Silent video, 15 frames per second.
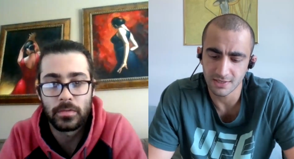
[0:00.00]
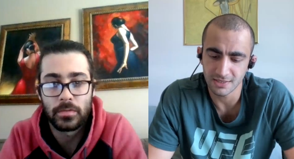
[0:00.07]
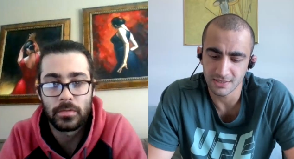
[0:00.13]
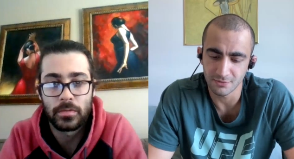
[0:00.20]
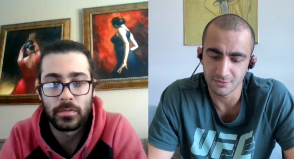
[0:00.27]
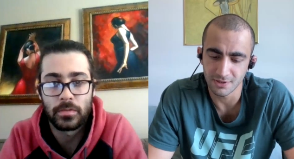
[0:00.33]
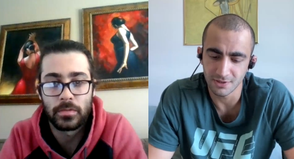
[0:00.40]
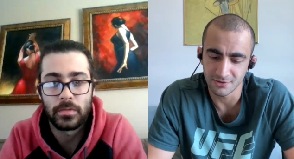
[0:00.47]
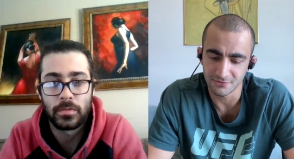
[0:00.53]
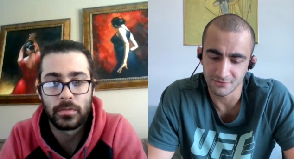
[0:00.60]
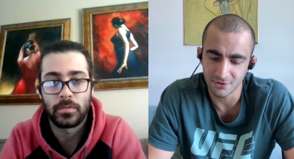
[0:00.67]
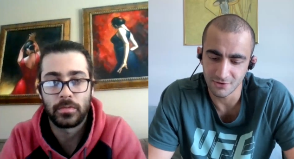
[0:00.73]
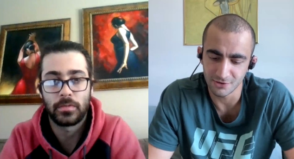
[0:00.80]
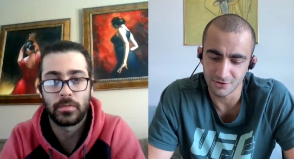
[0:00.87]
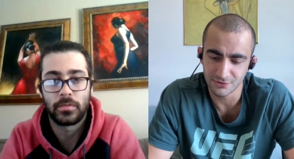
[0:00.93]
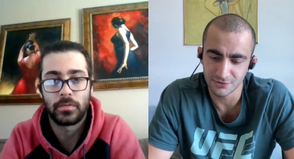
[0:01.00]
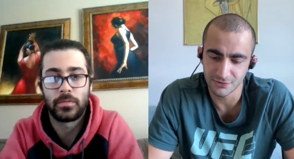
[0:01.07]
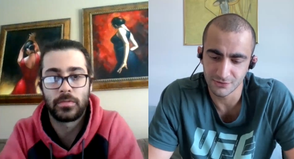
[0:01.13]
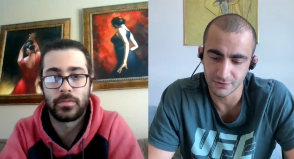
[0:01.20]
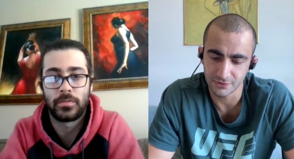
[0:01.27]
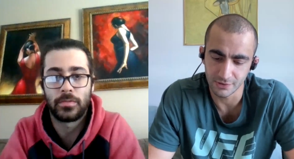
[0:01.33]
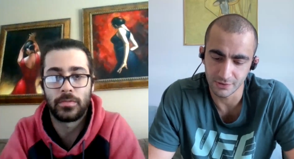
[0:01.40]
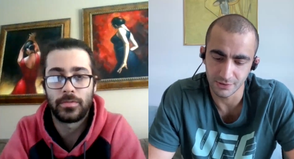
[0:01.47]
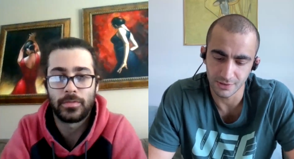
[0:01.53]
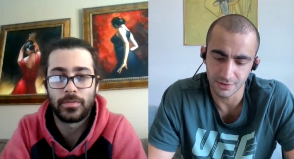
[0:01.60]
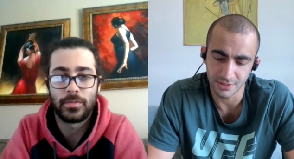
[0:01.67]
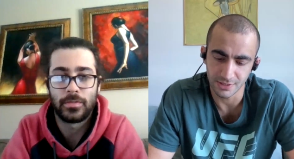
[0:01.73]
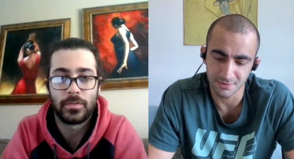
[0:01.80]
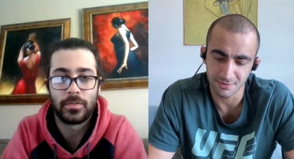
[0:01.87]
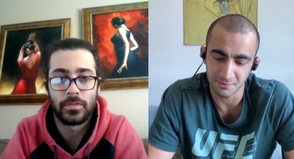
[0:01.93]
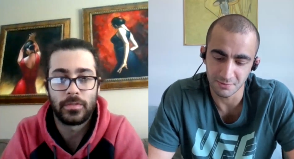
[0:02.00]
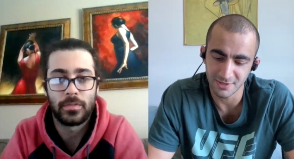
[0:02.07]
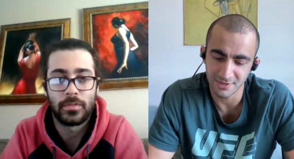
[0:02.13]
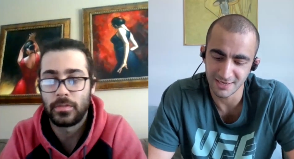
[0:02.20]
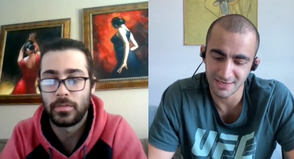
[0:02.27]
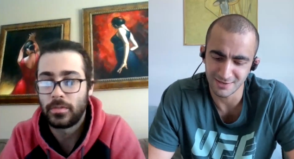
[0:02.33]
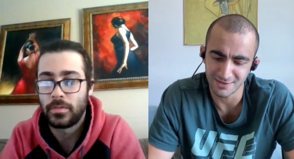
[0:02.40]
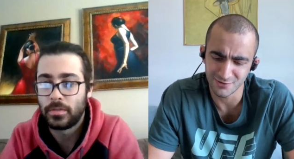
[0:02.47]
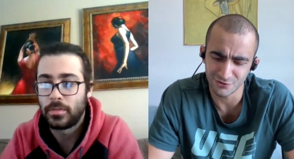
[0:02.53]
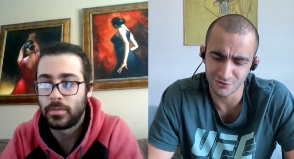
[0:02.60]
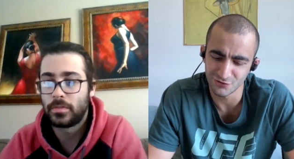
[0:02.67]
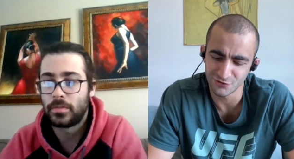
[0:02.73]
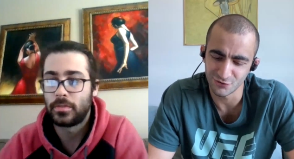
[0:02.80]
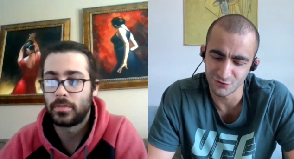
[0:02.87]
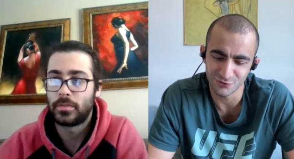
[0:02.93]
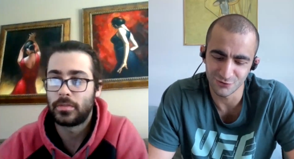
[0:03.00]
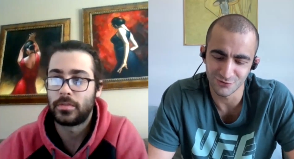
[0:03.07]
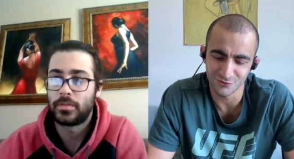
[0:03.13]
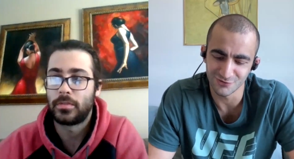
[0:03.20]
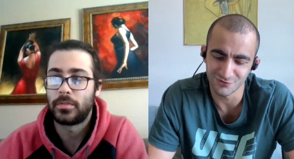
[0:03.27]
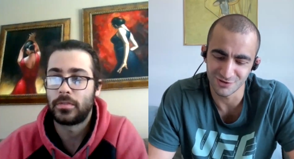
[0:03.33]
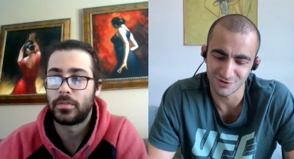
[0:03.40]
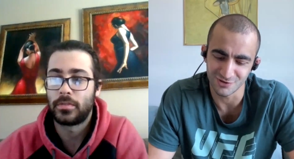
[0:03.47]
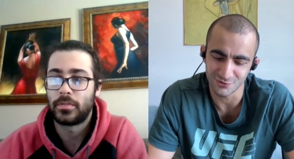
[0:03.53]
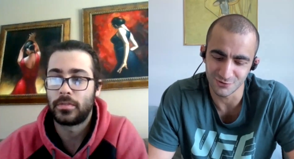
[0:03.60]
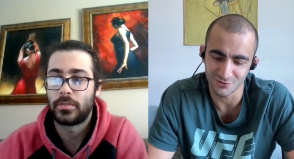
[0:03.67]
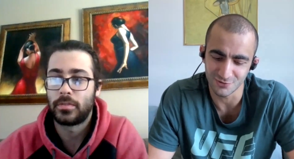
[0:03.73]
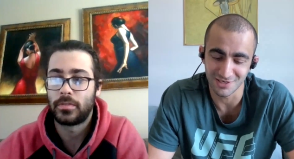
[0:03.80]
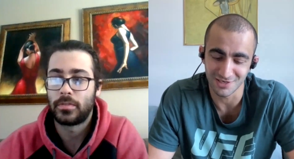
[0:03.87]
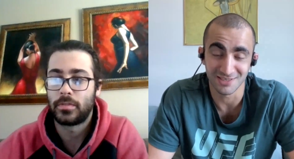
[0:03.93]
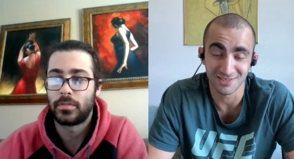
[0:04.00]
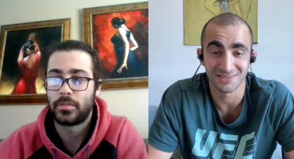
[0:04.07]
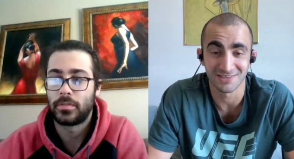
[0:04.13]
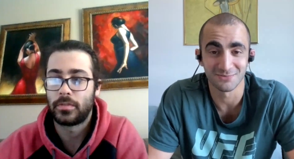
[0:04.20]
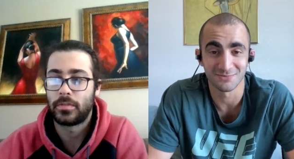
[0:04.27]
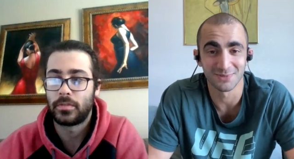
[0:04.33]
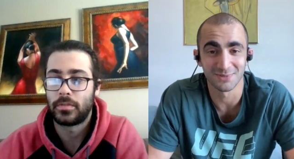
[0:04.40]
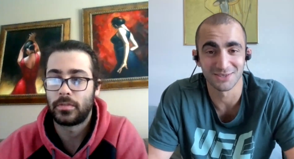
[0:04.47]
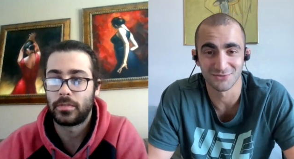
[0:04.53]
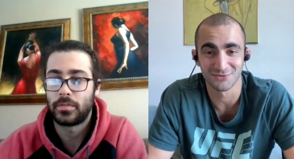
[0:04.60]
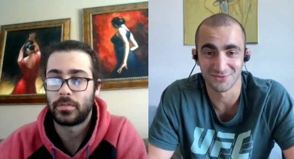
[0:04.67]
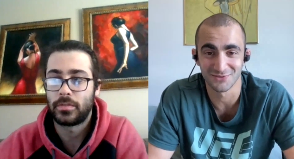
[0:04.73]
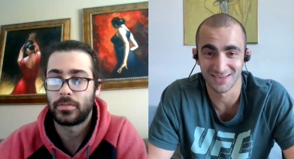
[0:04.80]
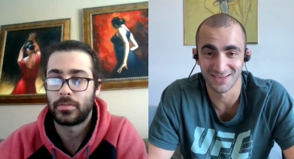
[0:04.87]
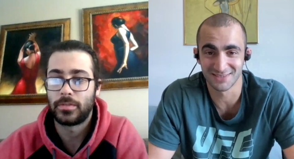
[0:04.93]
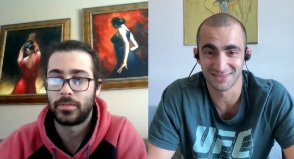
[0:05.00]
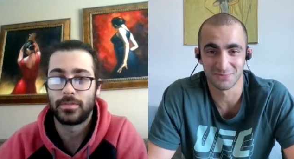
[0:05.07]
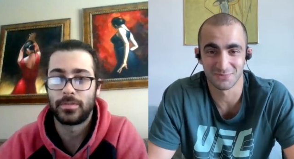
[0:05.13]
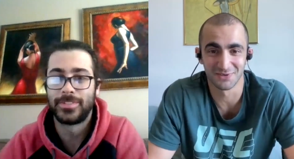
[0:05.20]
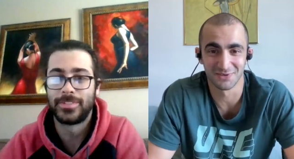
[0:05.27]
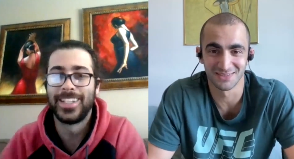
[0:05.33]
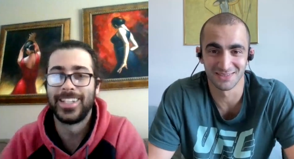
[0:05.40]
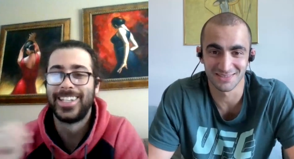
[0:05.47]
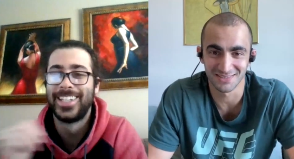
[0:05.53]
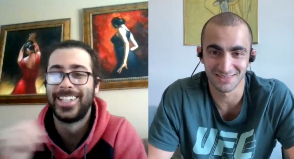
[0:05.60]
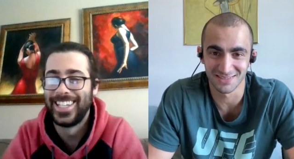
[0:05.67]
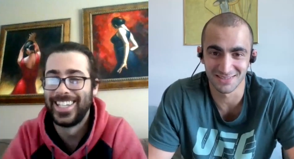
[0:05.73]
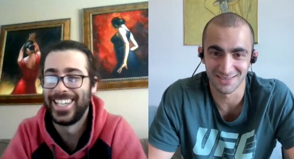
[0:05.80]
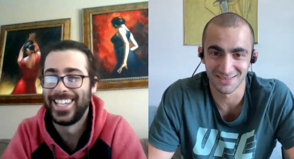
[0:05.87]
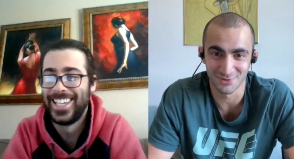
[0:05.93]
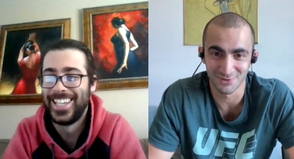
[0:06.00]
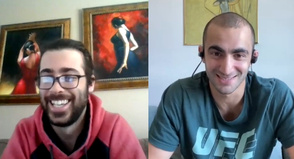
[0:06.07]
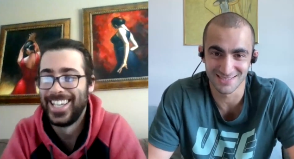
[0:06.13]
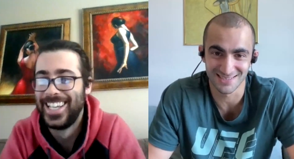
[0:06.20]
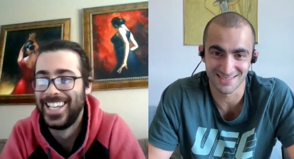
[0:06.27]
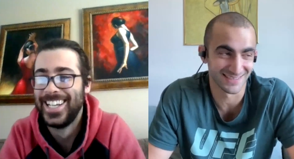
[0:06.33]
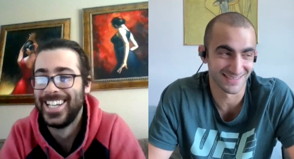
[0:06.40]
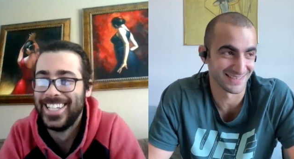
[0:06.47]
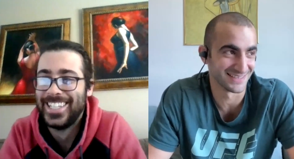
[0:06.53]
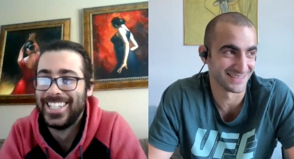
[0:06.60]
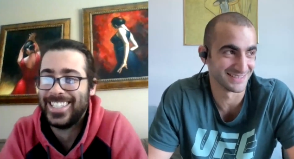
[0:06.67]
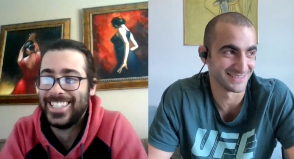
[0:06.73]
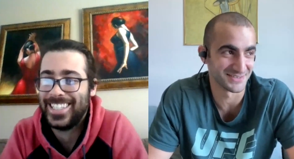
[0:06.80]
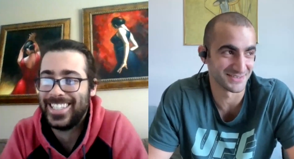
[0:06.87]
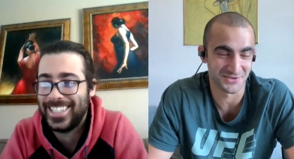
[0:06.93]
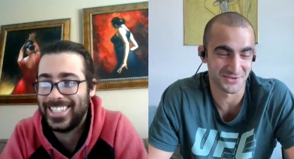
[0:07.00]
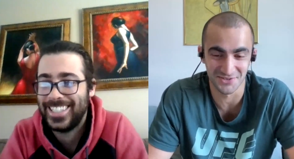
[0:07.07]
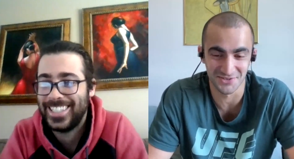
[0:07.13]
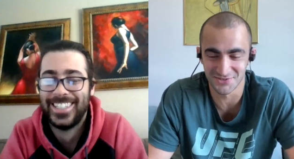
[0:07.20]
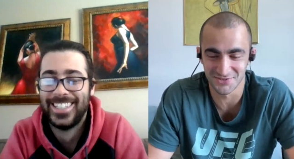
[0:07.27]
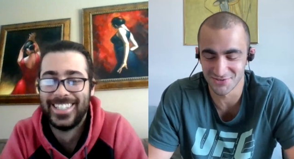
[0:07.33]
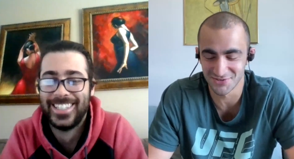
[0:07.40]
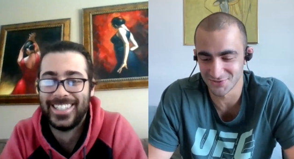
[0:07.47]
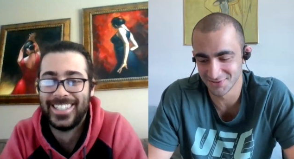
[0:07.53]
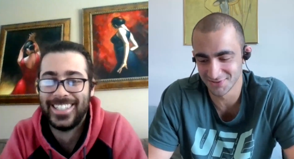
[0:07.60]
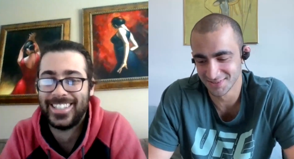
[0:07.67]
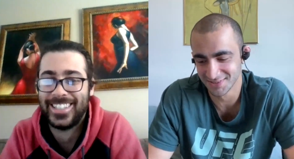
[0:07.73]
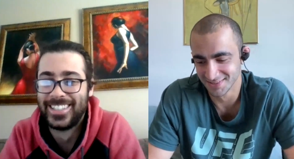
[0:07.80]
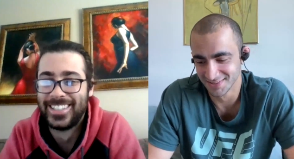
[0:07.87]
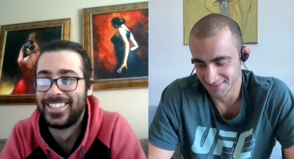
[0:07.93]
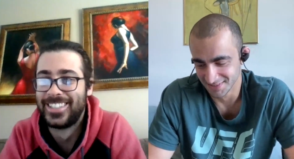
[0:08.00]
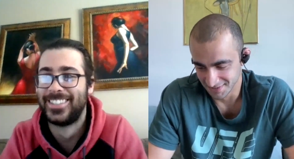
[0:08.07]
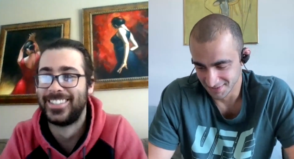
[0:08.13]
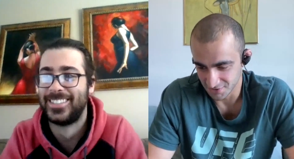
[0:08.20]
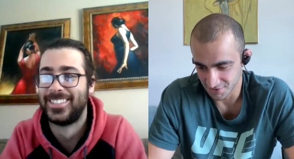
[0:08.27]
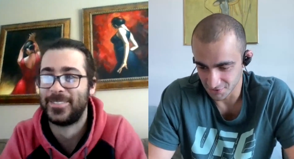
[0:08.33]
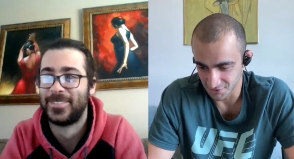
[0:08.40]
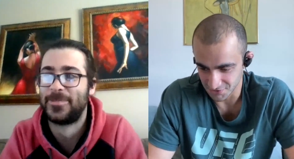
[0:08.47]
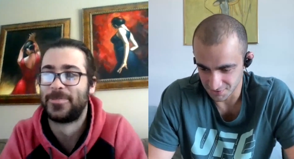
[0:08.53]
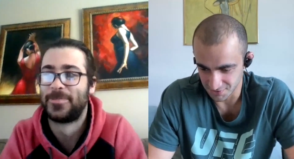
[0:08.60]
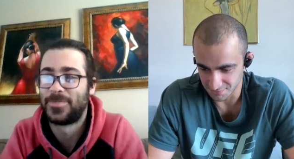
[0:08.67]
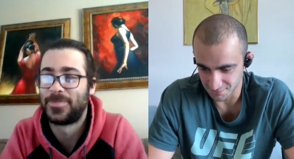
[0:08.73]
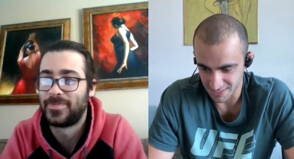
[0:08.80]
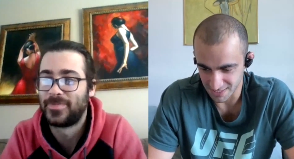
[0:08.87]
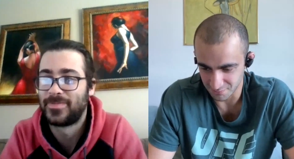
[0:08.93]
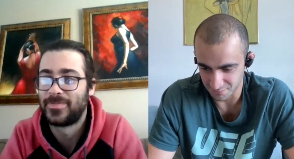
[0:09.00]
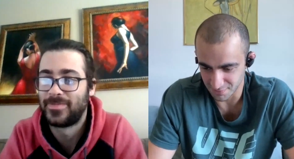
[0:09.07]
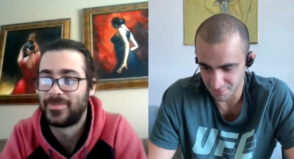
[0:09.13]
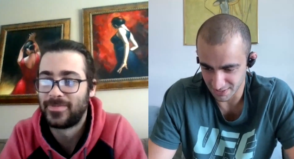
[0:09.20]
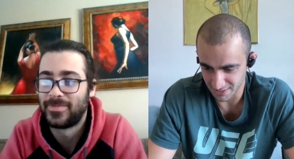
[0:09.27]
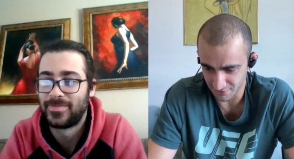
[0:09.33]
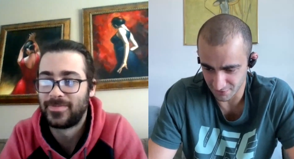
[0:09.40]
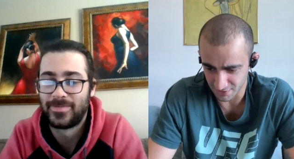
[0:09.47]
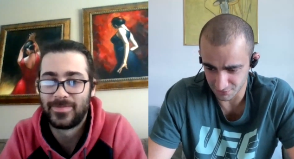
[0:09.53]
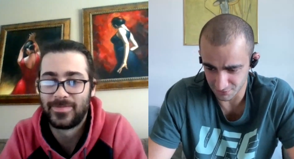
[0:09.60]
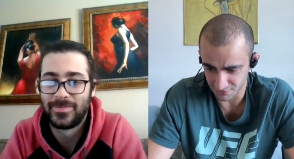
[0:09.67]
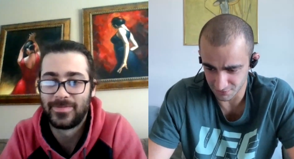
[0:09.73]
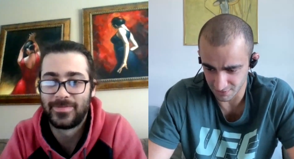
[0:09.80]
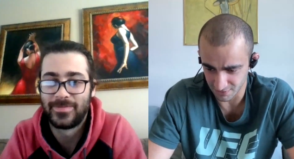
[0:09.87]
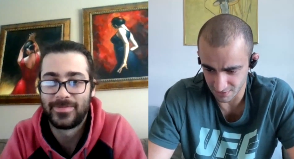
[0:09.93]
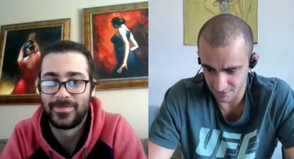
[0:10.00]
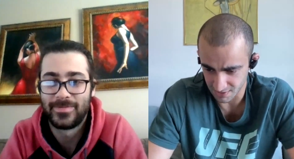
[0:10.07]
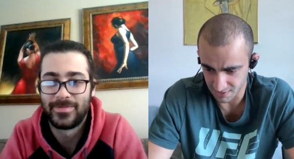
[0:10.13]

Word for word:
Speaker 1: fight when I fought in MMA, I thought didn't really need much of experience
Speaker 2: in wrestling and jiu-jitsu,
Speaker 1: because my background,